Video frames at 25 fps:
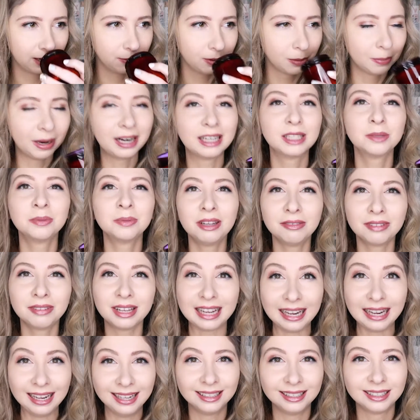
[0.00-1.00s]
reminds me of
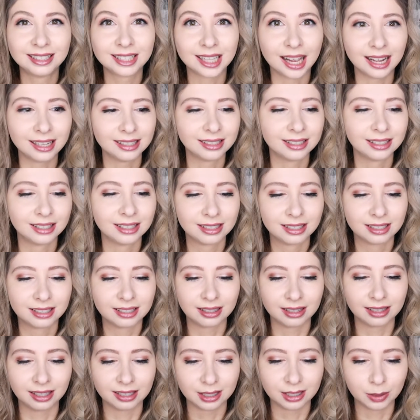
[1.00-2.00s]
like
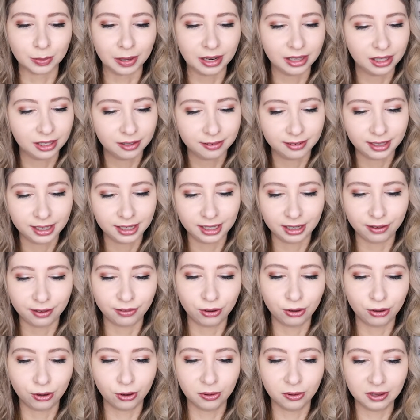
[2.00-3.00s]
incense, the smell of it. If
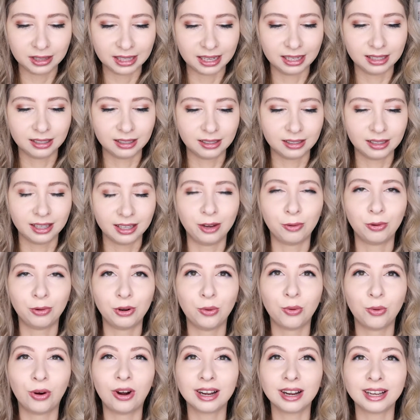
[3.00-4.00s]
you know what that, like when
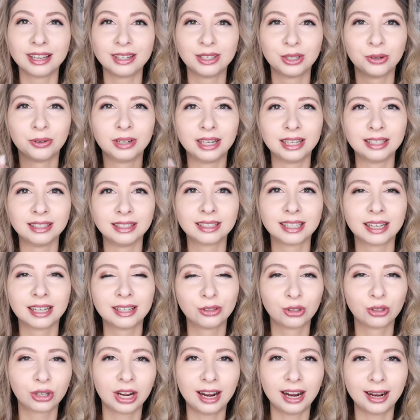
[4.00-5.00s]
you walk into an
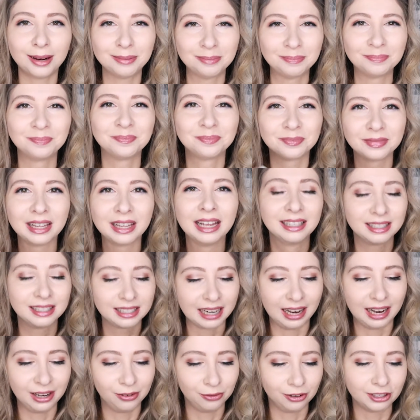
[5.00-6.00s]
incense shop, it's
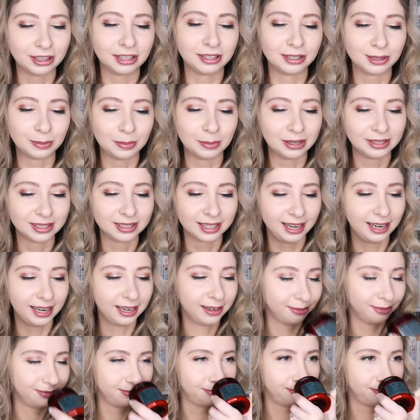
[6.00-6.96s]
kind of what this smells like.